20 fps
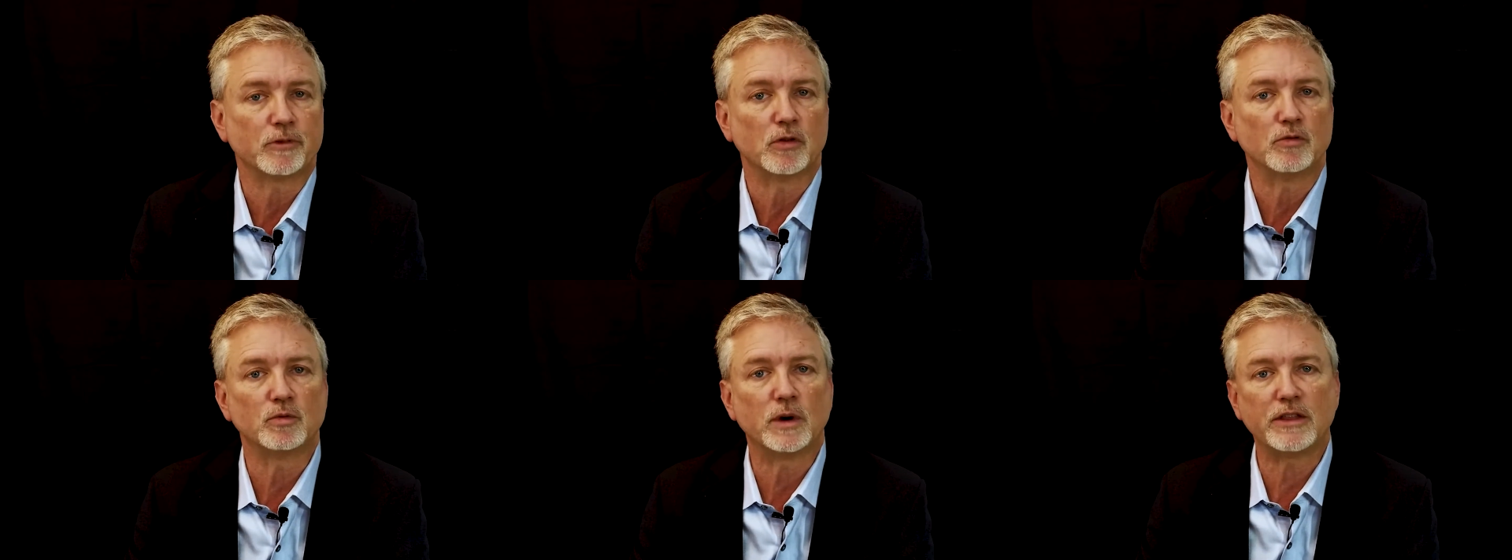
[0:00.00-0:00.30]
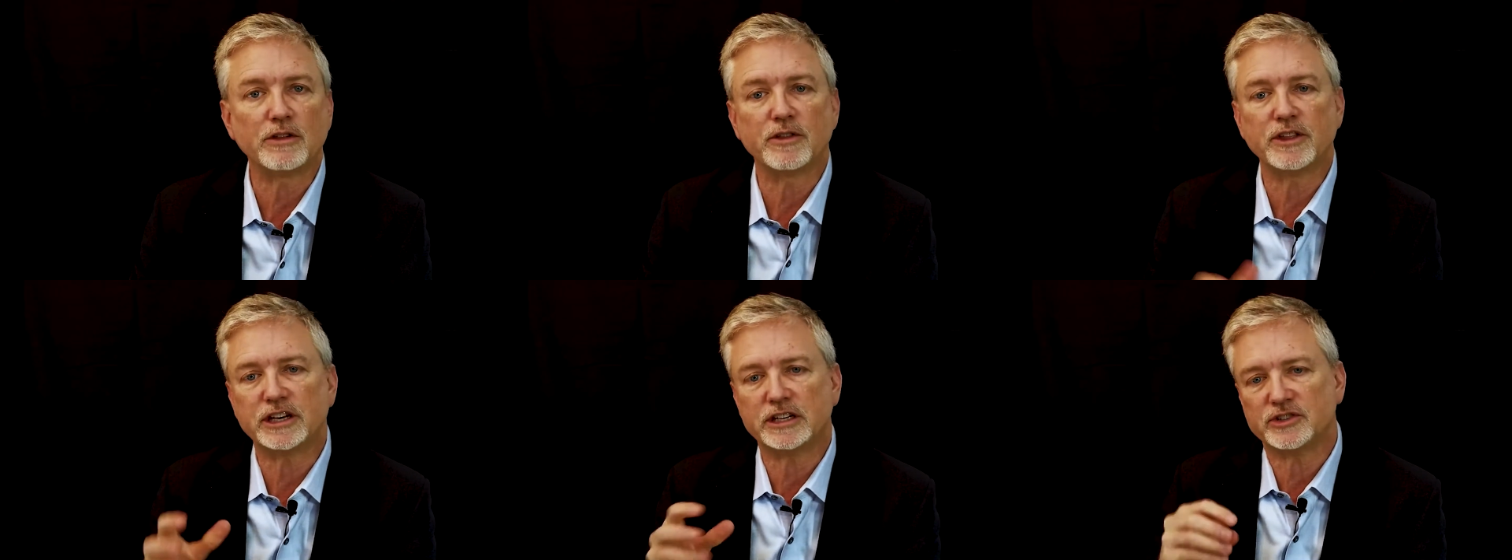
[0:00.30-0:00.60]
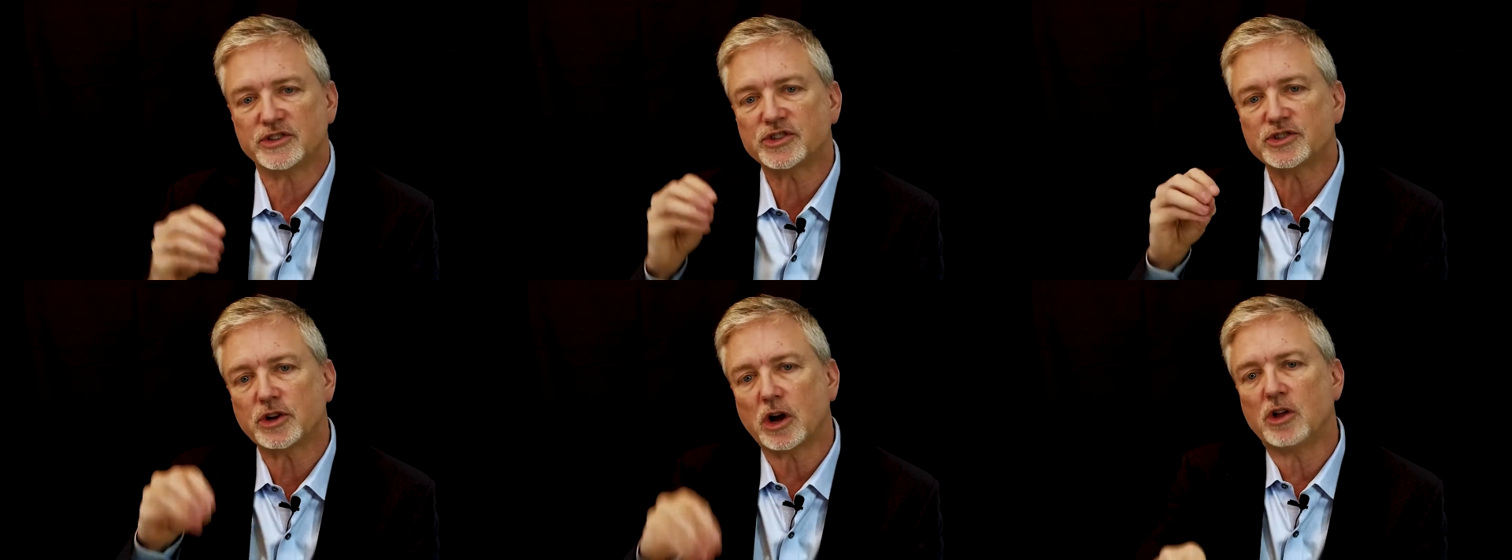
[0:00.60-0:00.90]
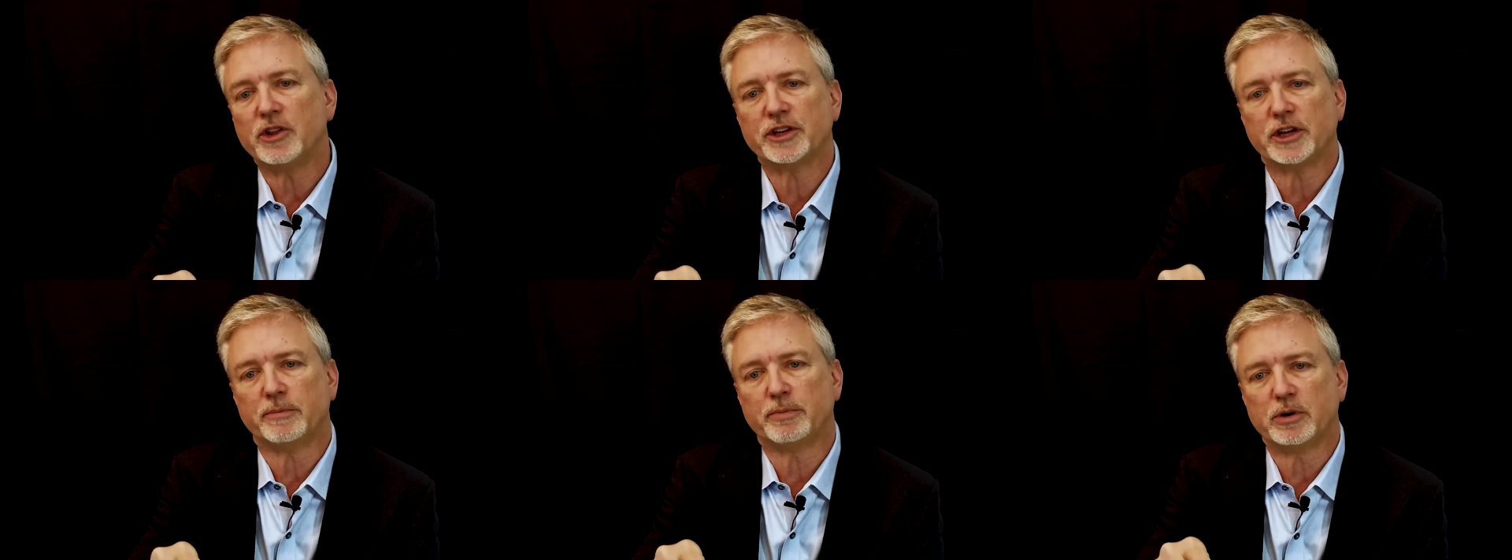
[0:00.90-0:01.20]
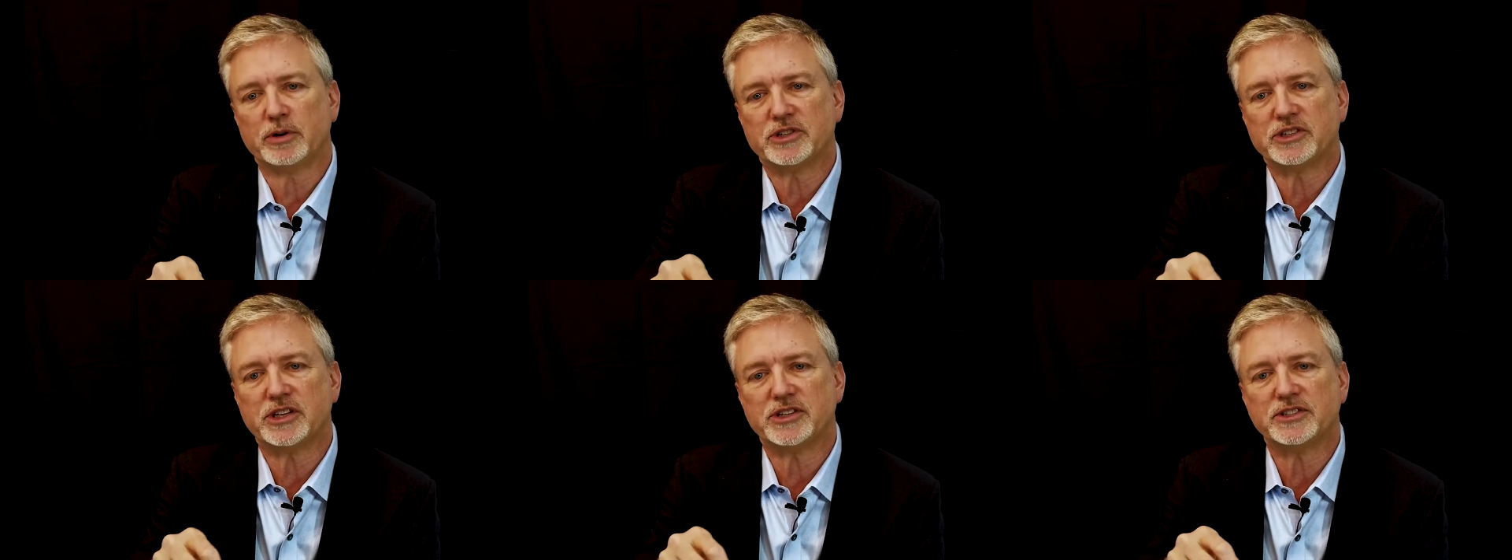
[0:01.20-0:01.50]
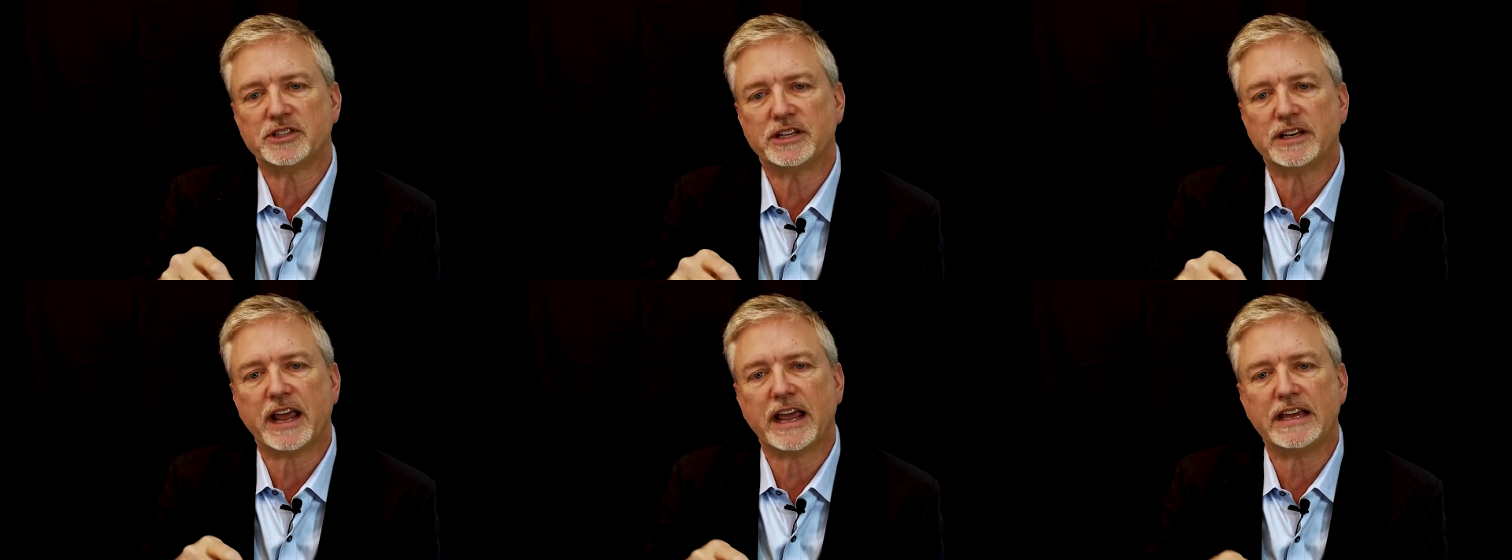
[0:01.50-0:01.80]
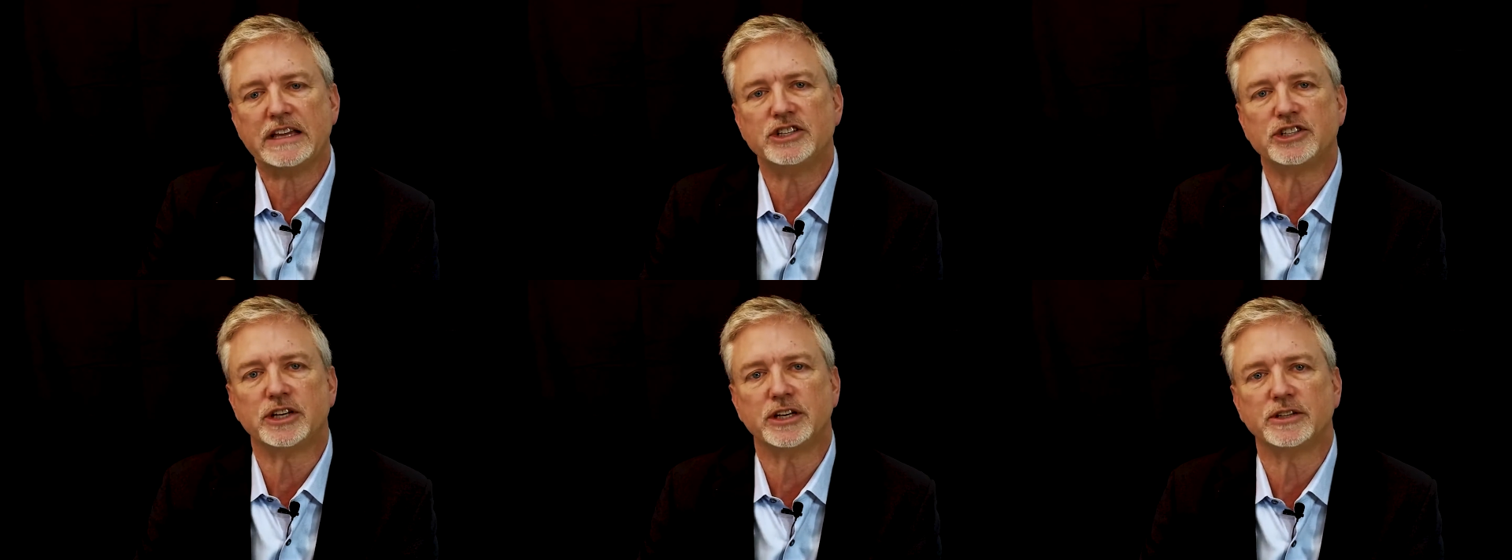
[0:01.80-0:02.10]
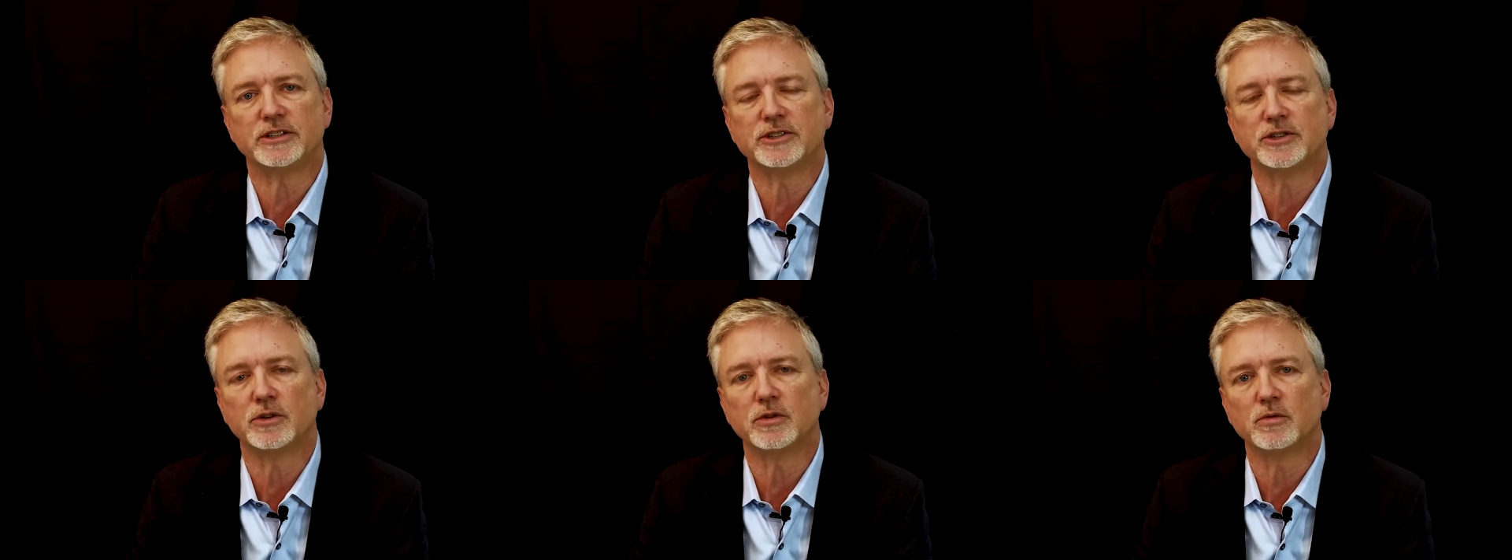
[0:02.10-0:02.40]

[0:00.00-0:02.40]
Rather than installing a persistent agent,